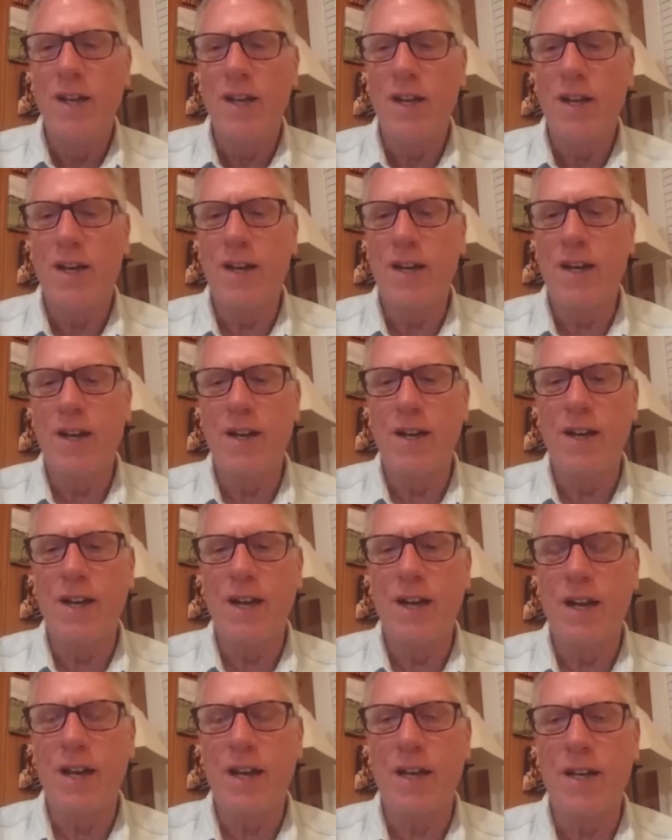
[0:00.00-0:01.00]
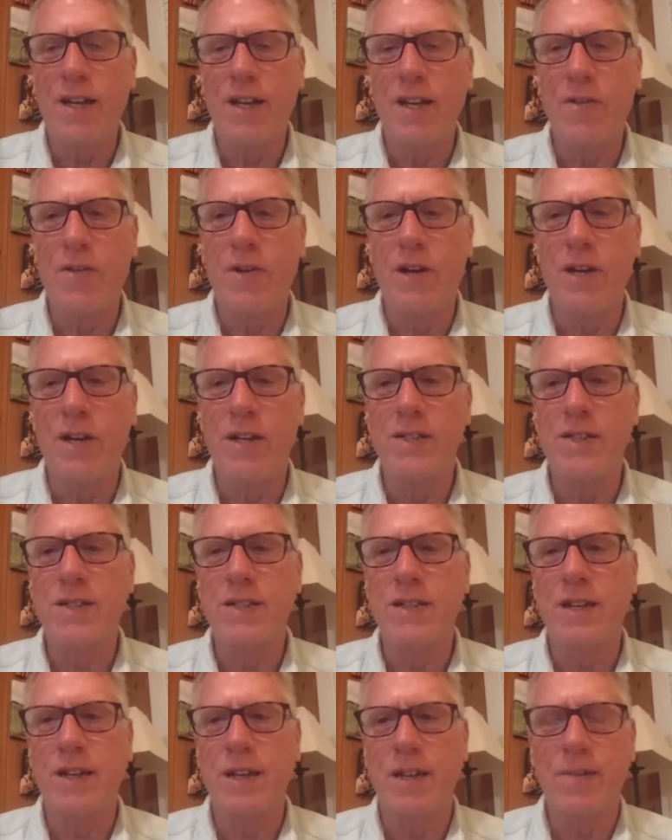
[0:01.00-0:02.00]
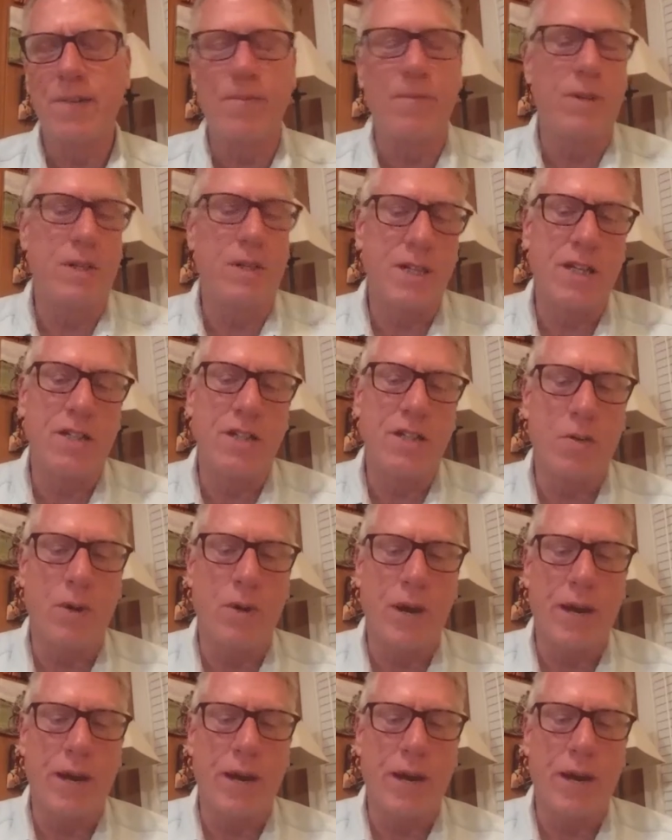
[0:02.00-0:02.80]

uh, and he was um, essentially. Robert